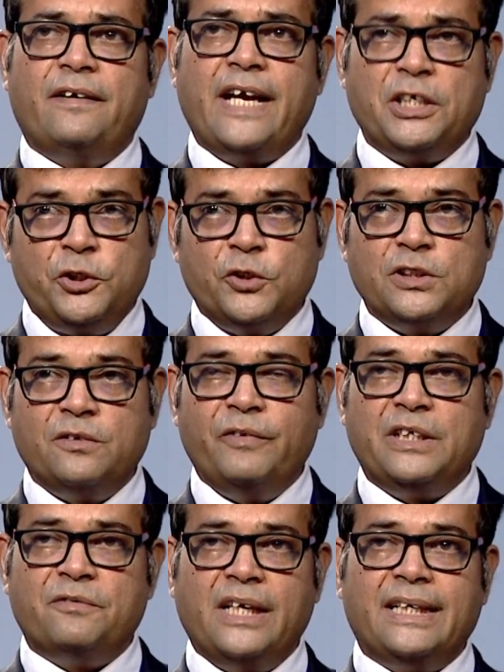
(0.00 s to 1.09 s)
ratios
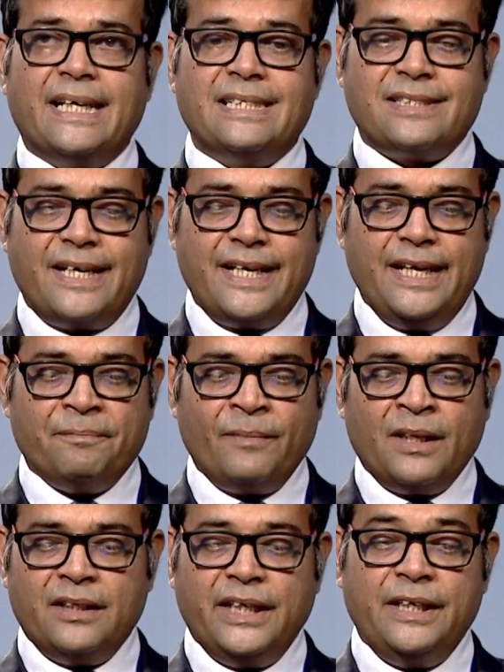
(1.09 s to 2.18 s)
which one can study
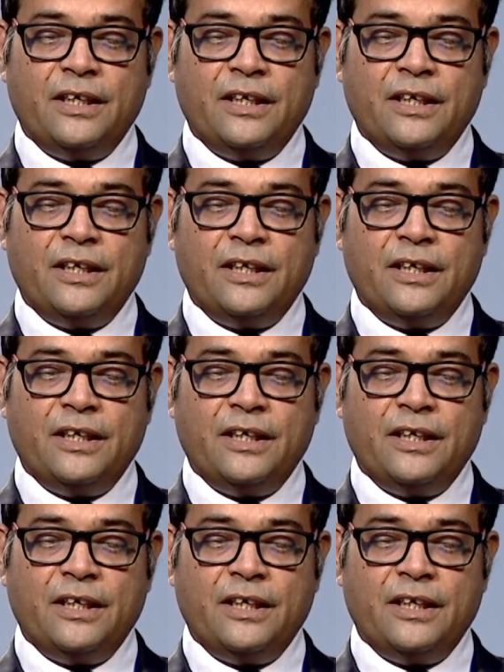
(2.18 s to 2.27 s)
in